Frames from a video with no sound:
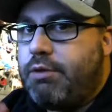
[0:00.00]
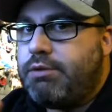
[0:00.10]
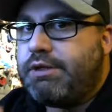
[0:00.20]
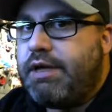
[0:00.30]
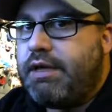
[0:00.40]
There
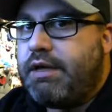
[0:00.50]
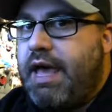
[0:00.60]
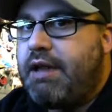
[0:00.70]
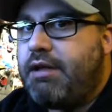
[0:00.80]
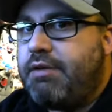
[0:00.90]
was like an
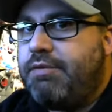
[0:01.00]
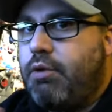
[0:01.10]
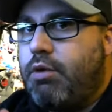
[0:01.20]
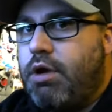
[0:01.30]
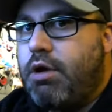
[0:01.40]
attic
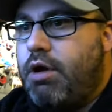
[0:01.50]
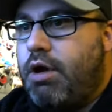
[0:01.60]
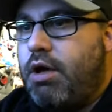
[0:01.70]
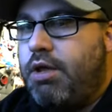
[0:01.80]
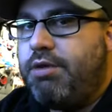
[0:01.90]
floor,
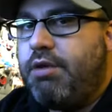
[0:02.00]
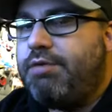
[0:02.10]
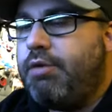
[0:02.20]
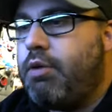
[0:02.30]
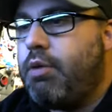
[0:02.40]
a 3rd
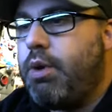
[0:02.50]
floor.